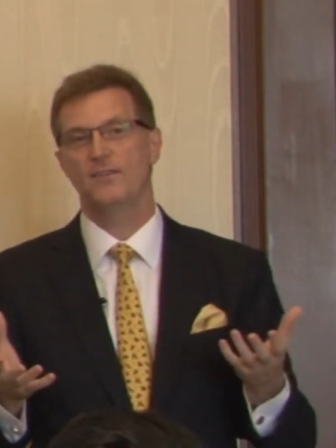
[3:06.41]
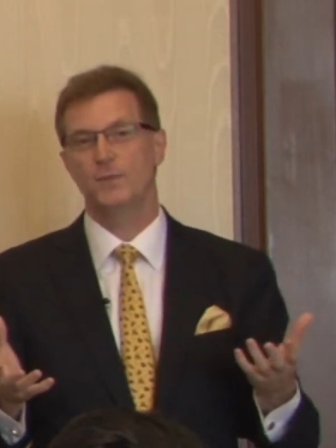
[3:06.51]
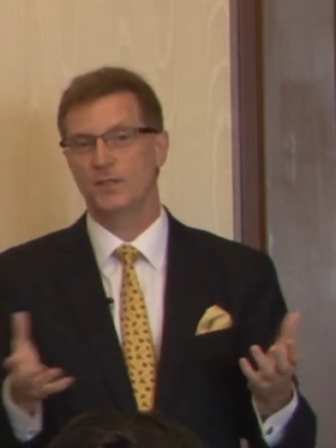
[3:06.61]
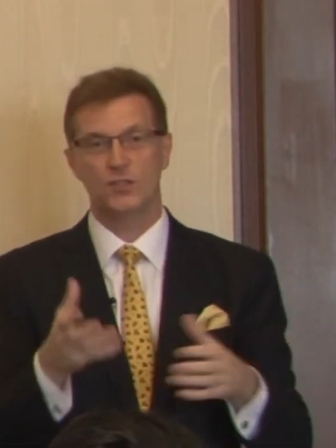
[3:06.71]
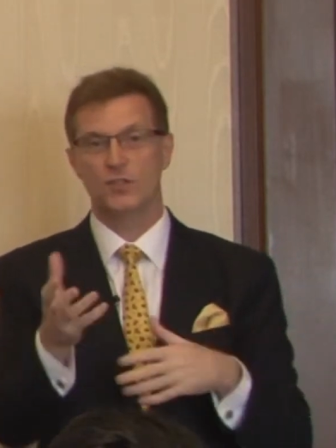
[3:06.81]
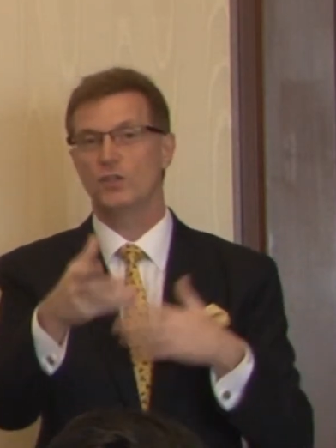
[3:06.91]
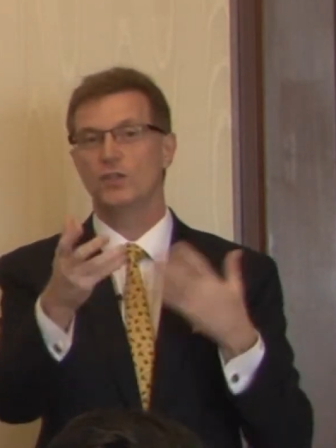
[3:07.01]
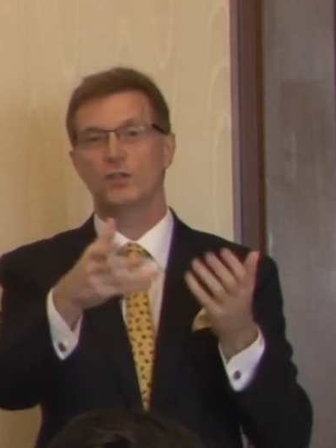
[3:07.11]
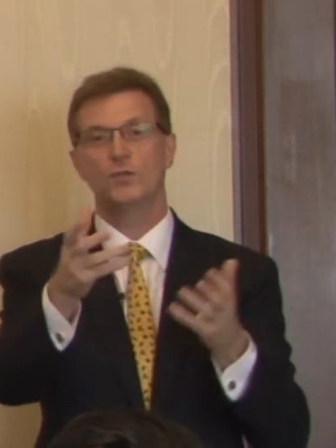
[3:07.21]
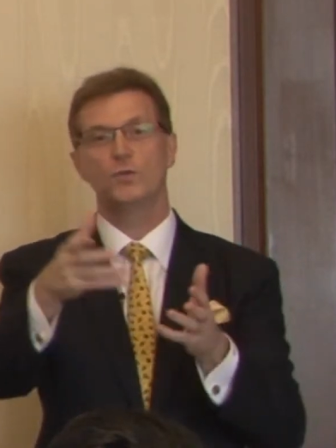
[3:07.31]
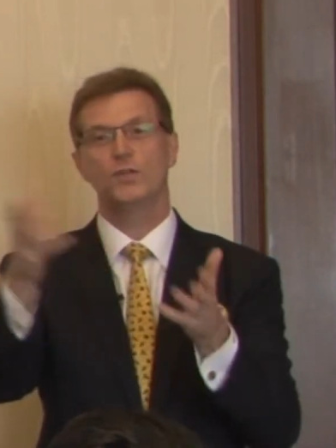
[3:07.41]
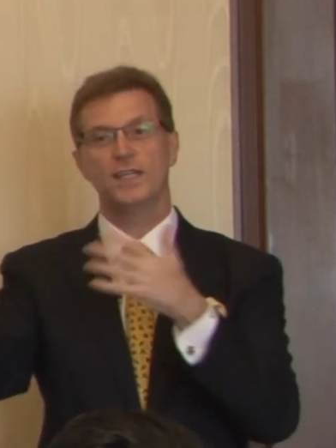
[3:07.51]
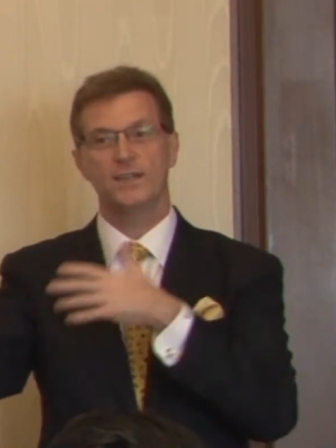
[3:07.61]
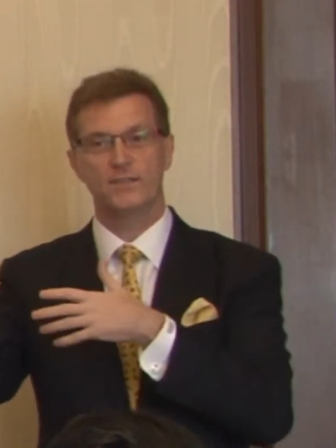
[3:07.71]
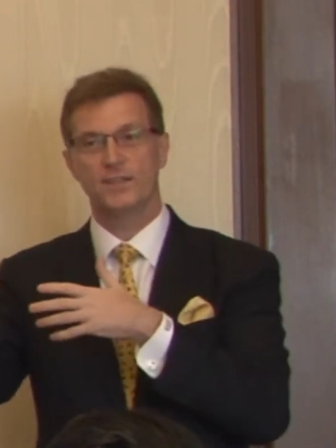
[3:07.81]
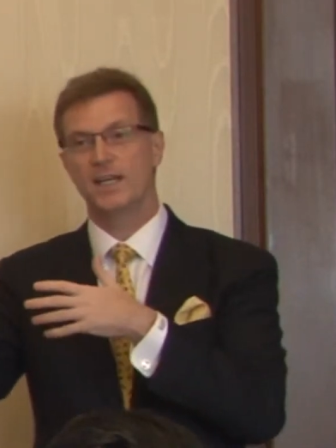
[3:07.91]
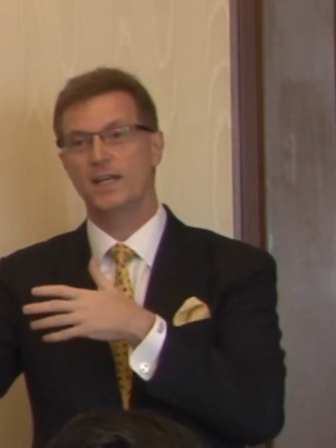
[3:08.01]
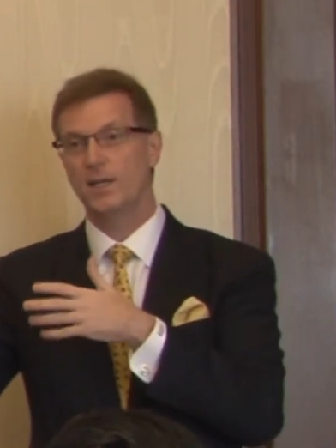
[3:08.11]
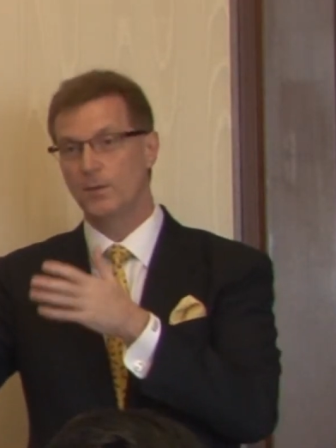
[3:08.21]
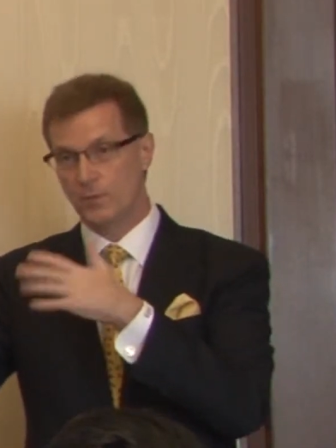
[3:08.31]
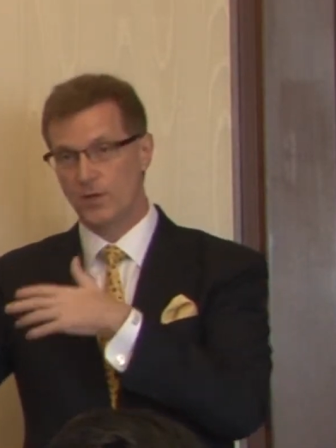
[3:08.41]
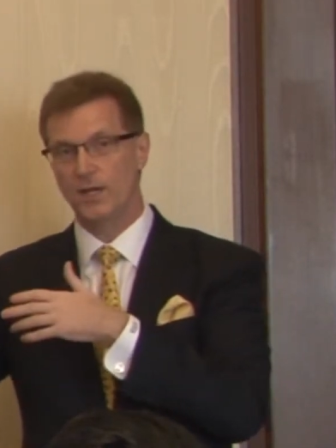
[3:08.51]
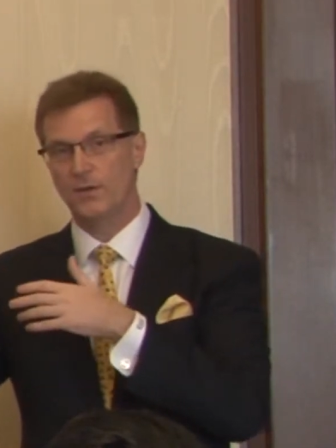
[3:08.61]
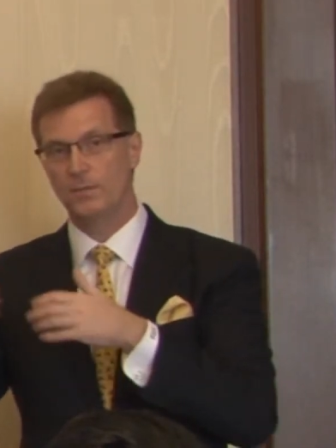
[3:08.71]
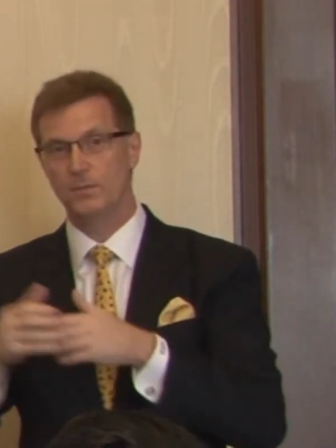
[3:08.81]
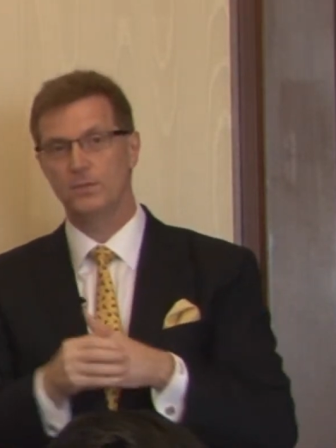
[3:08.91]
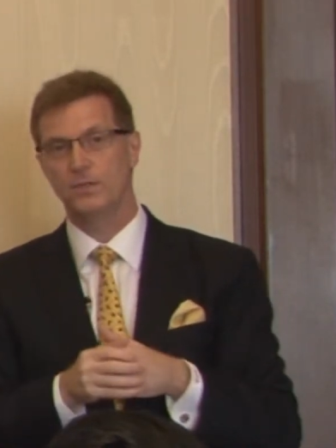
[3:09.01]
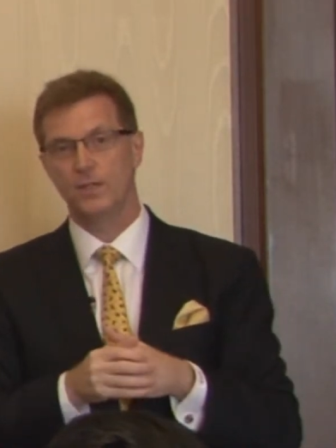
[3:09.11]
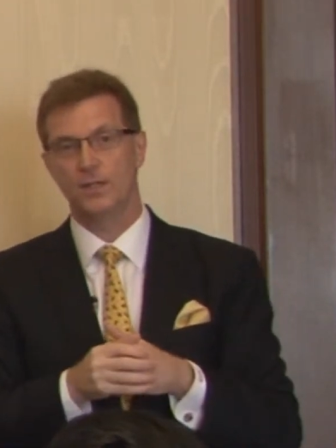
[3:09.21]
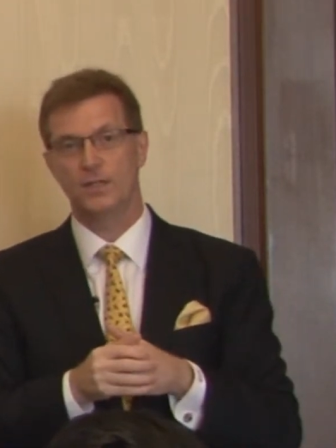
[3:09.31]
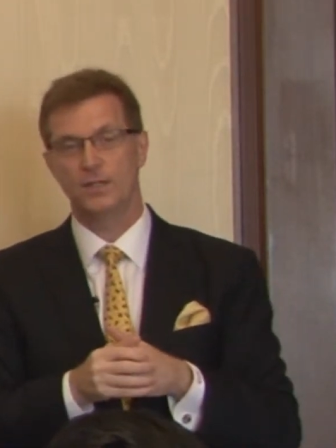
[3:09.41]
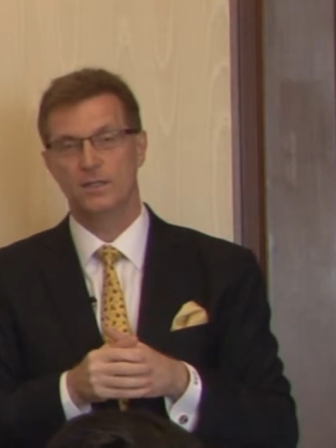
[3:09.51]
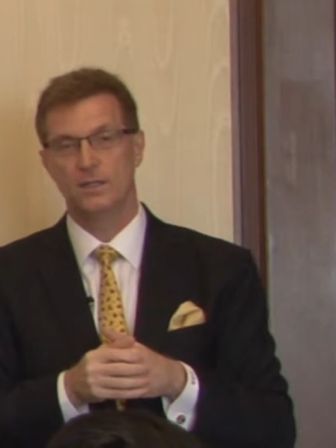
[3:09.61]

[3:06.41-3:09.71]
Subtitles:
because you're no longer working for that prior employer.